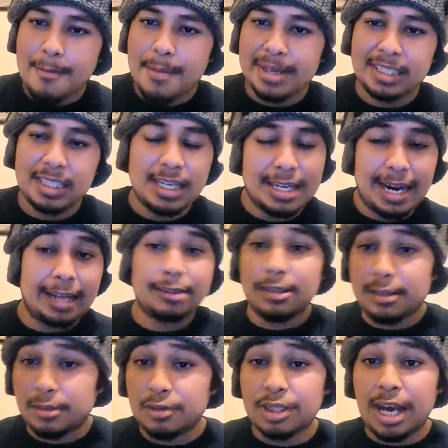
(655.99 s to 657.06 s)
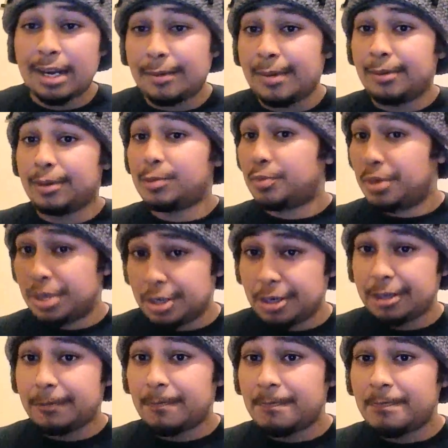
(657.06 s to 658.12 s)
basically, and I thought the anime was pretty
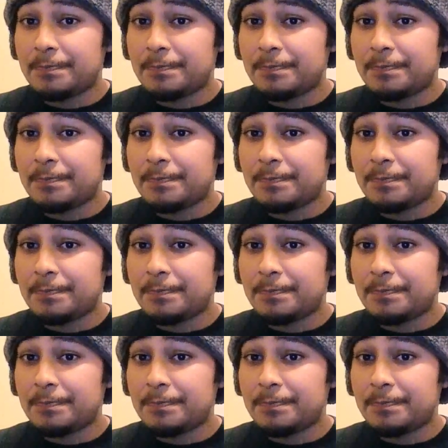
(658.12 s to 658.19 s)
good.